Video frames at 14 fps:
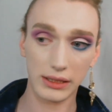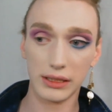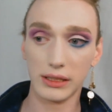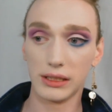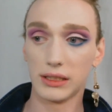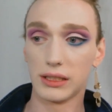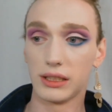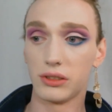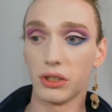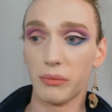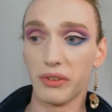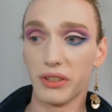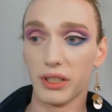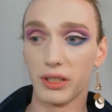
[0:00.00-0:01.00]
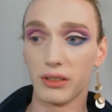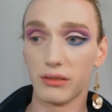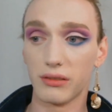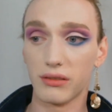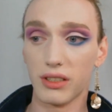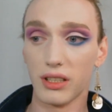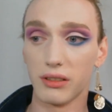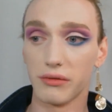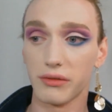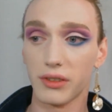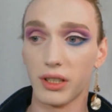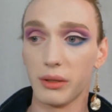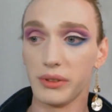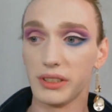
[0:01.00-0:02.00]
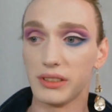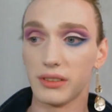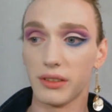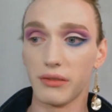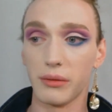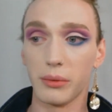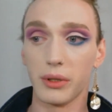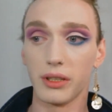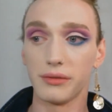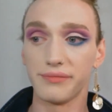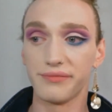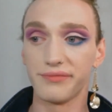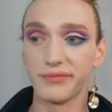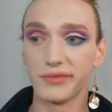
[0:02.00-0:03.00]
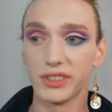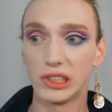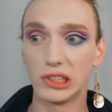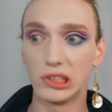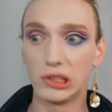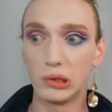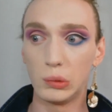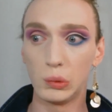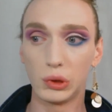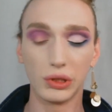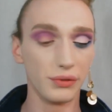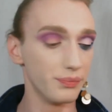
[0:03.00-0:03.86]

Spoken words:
as I dropped the tin of Kirby's everywhere. Shoot.